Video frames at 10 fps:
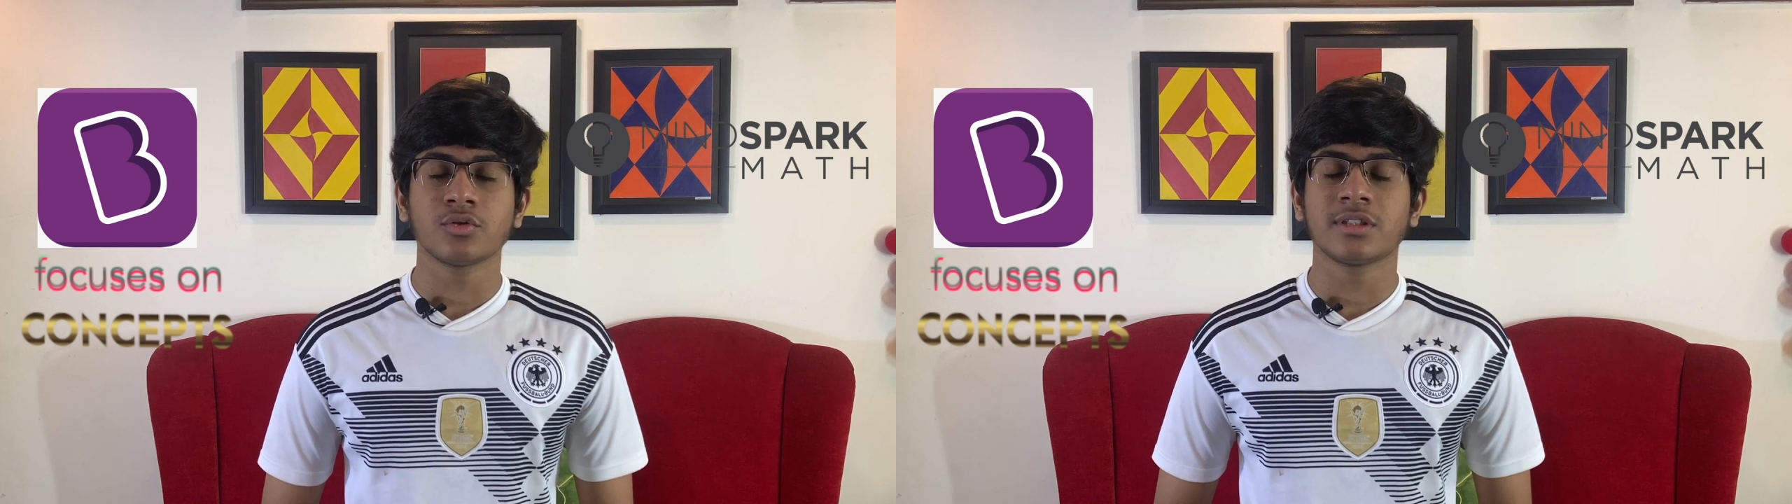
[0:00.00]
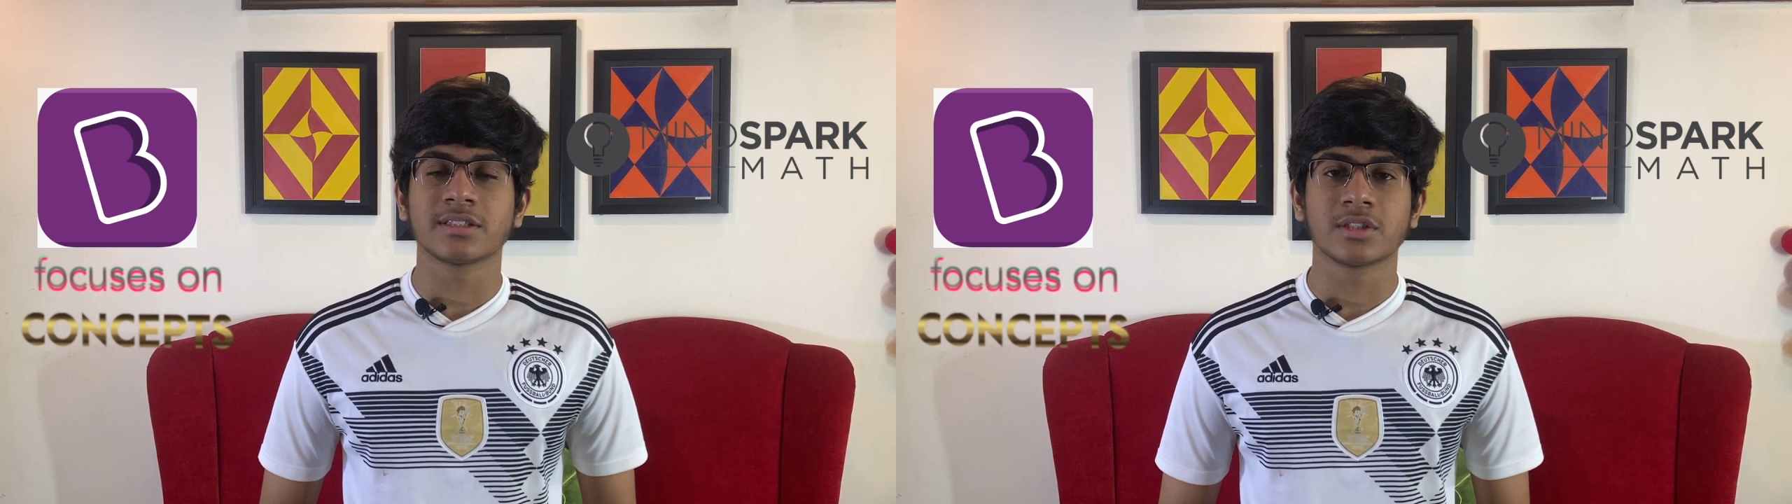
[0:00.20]

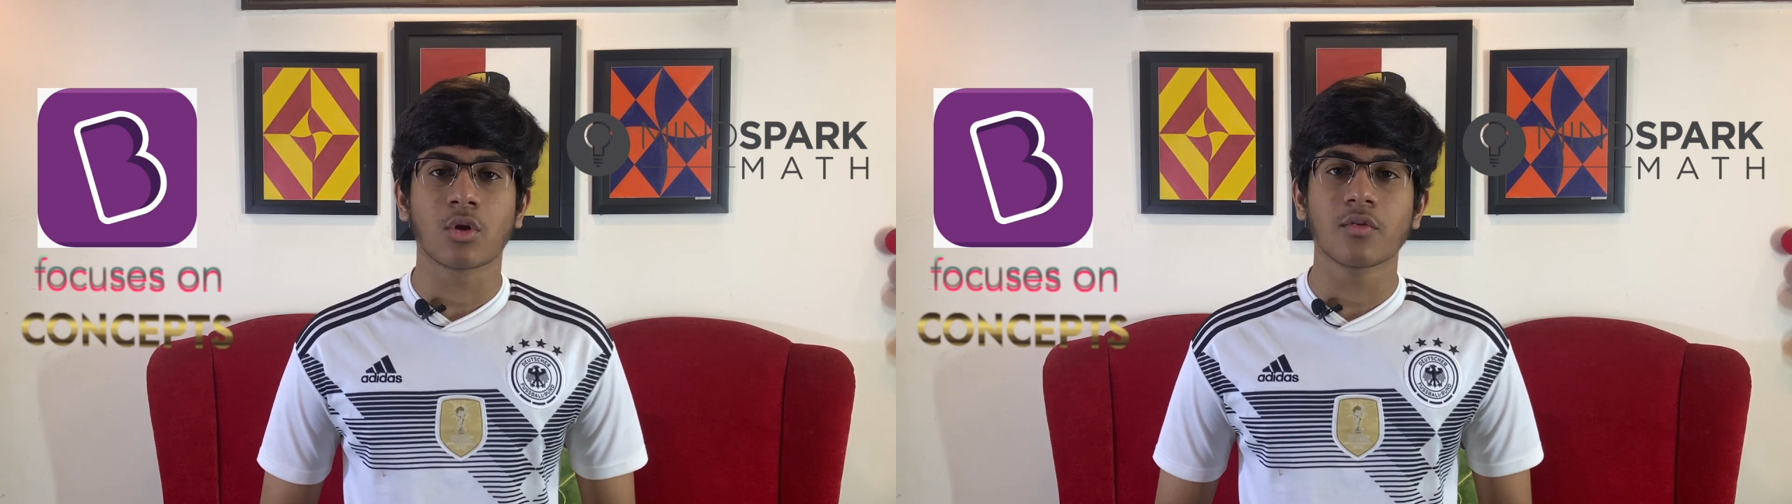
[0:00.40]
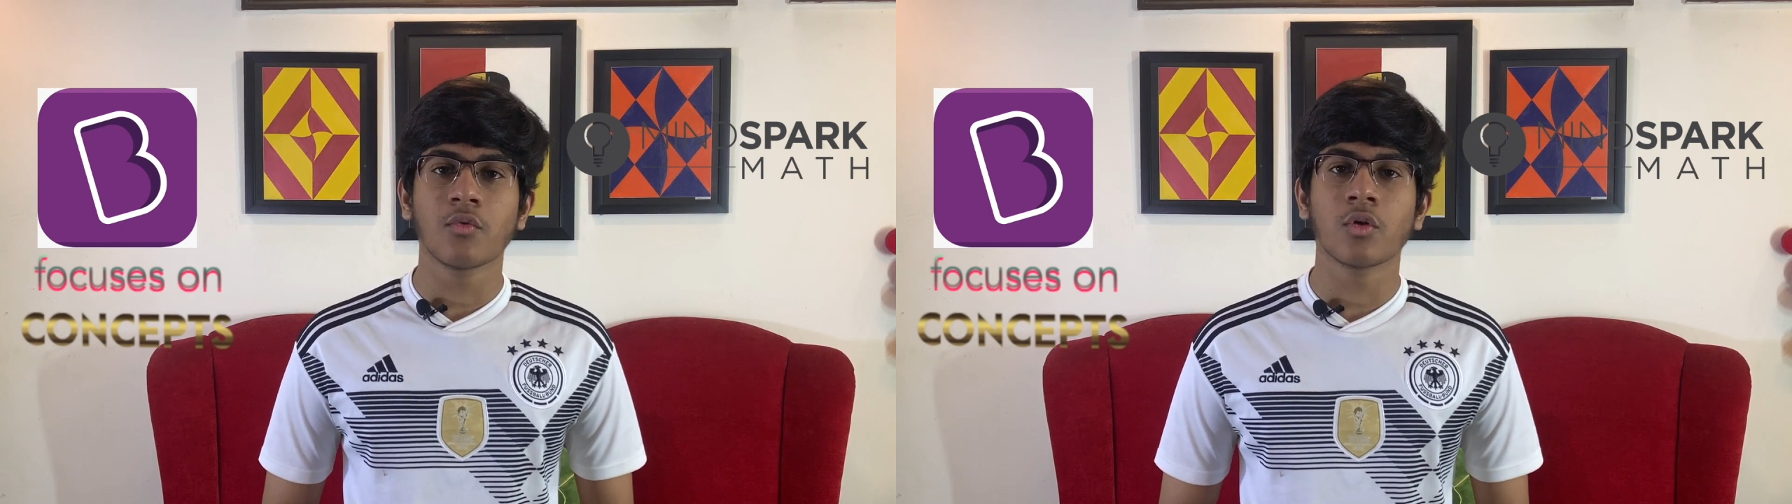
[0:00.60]
does
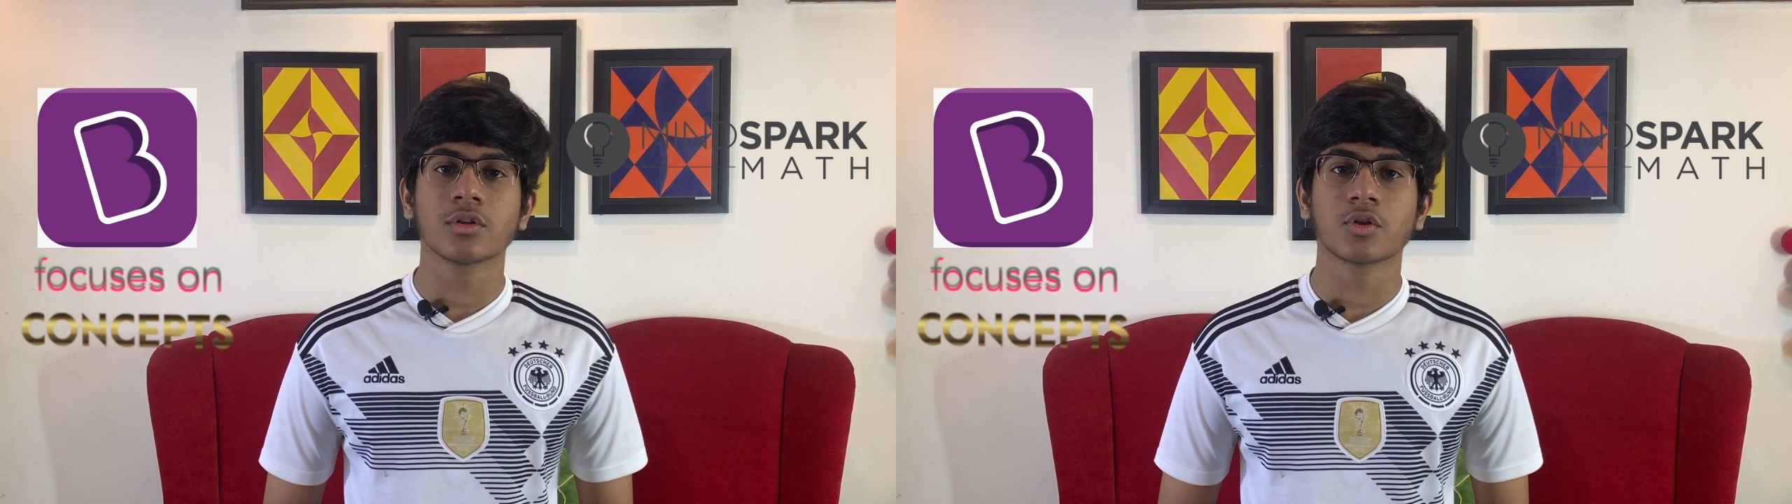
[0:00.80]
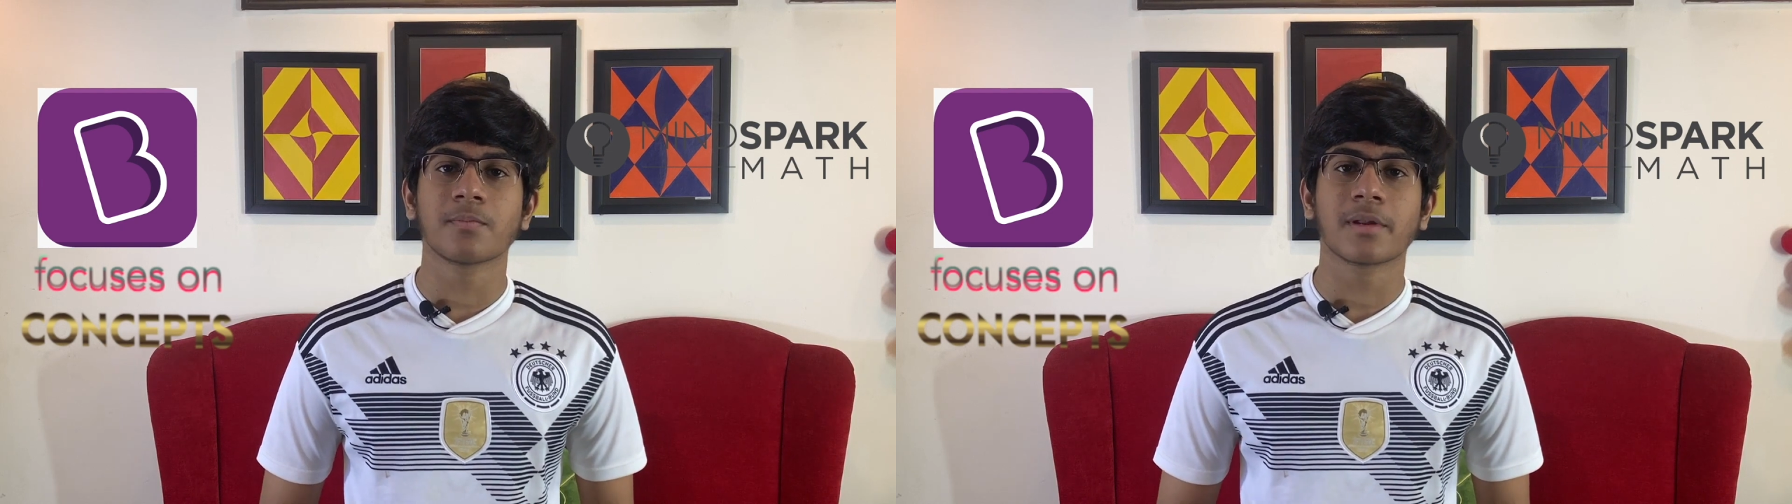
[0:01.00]
not
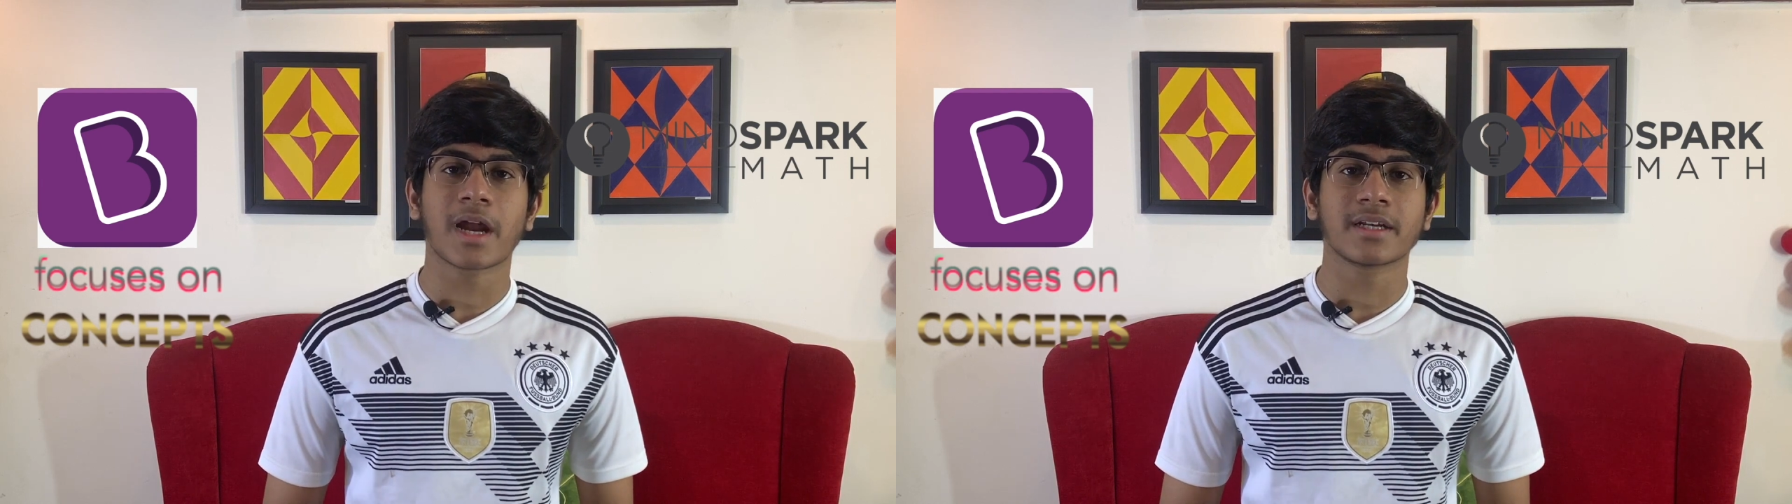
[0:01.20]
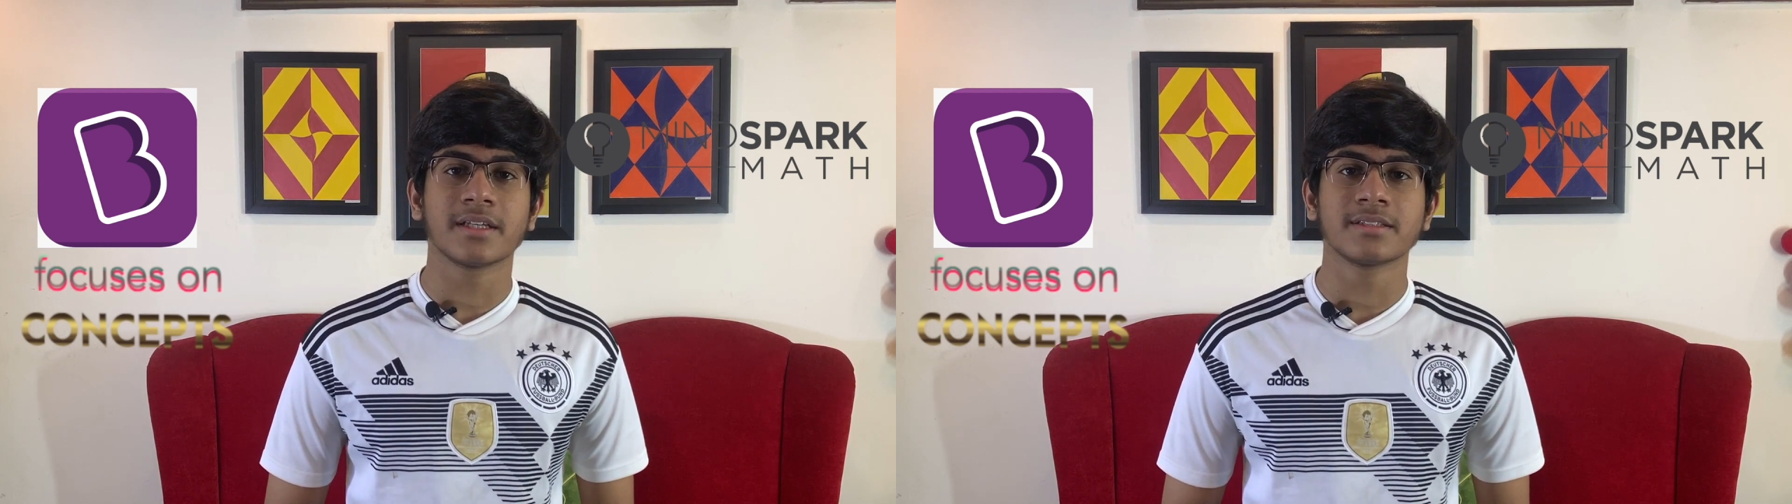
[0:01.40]
focus on
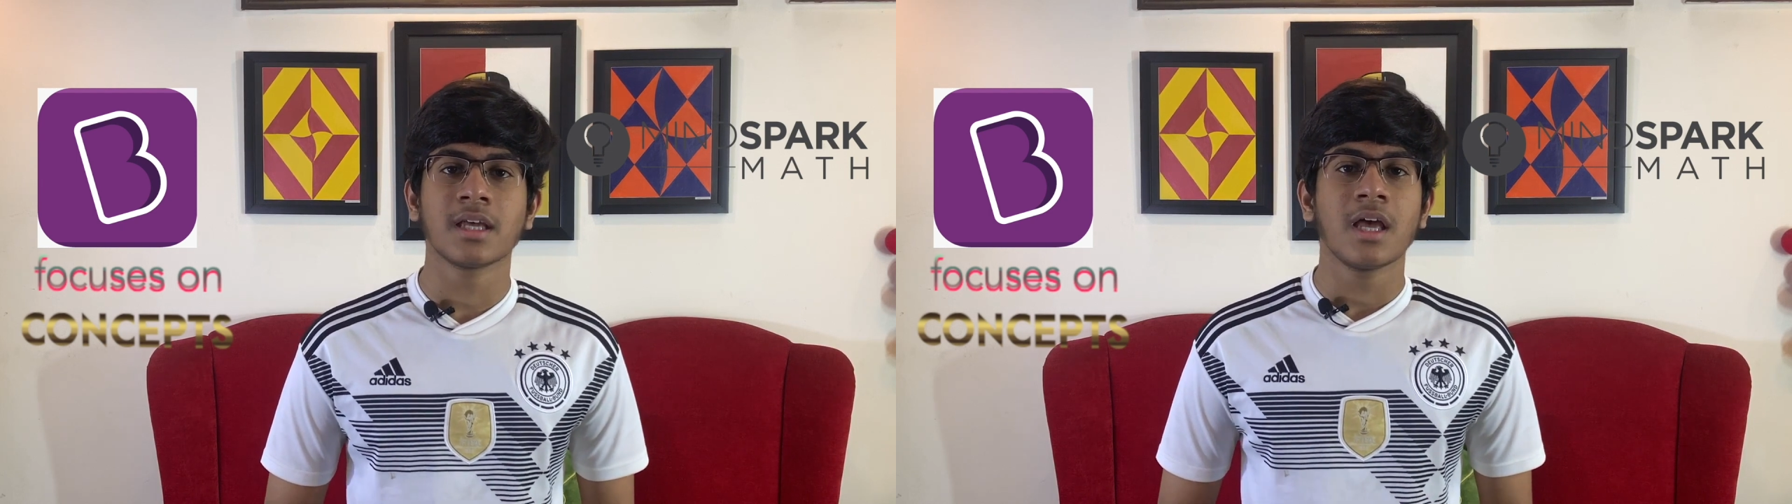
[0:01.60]
practice.